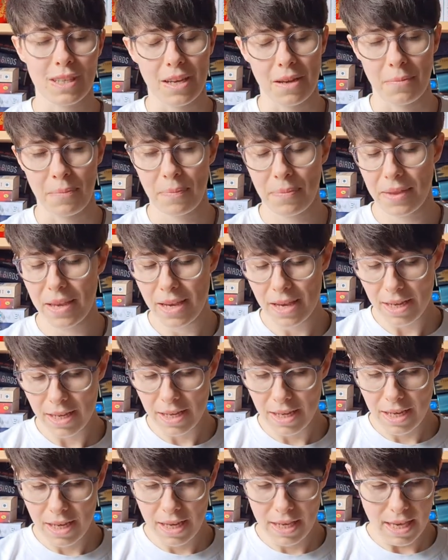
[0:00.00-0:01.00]

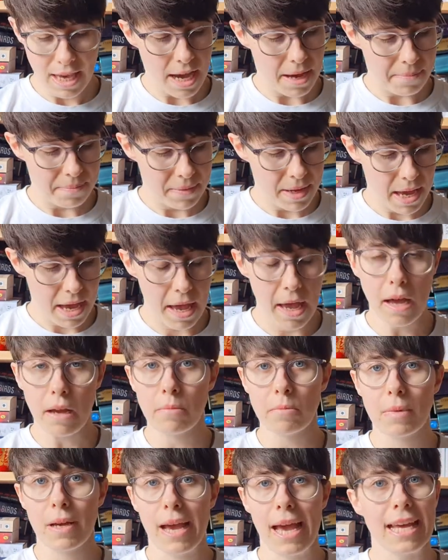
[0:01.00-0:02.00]

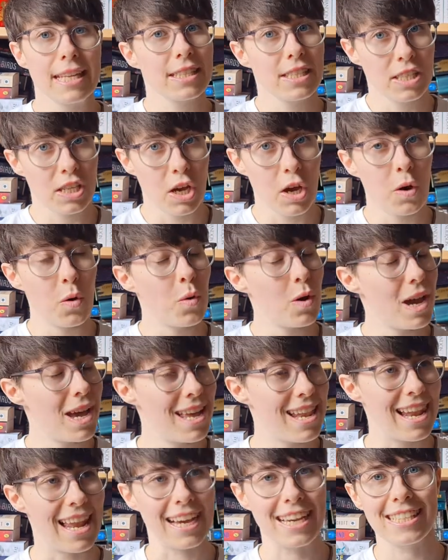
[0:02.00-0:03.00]
And so,
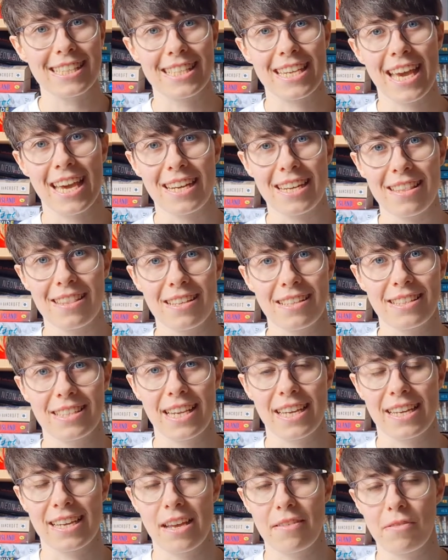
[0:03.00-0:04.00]
like I said, in the
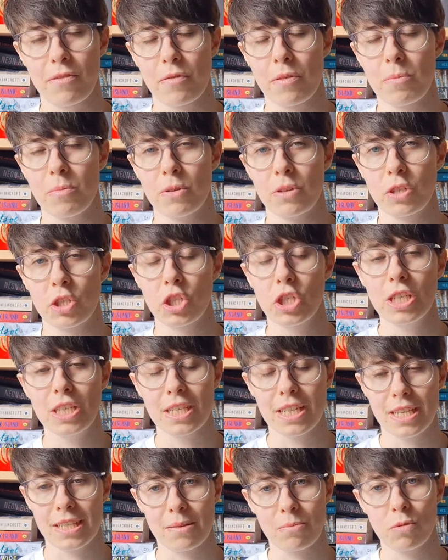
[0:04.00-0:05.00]
second half of the book, she
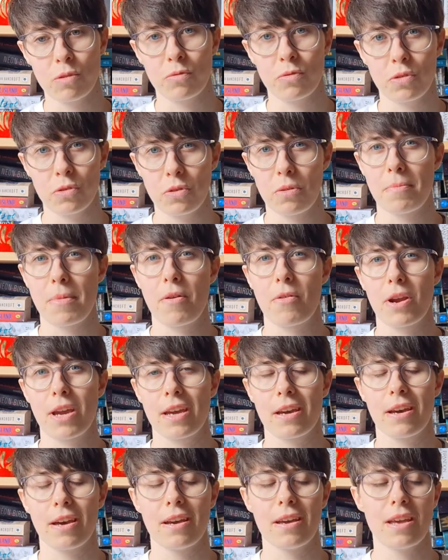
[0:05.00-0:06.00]
does move to
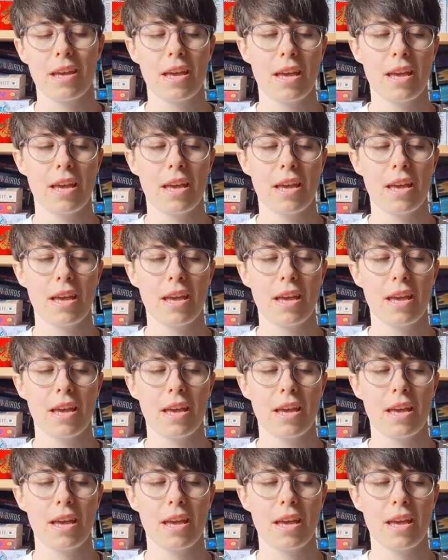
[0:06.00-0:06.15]
America.